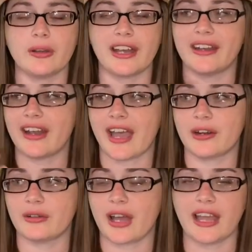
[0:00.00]
And I
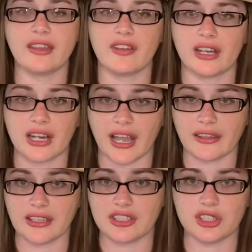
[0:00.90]
don't, I live on an
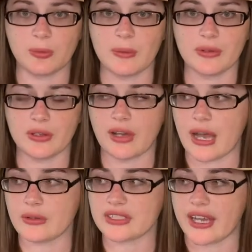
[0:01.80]
island. Do people
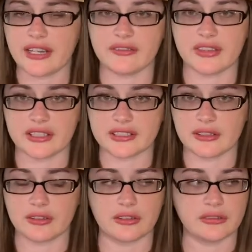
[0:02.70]
outside of this
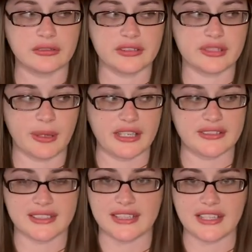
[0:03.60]
little space
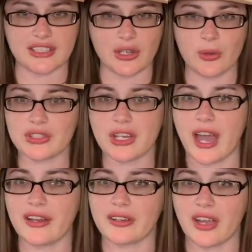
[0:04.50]
say stoked? I don't know.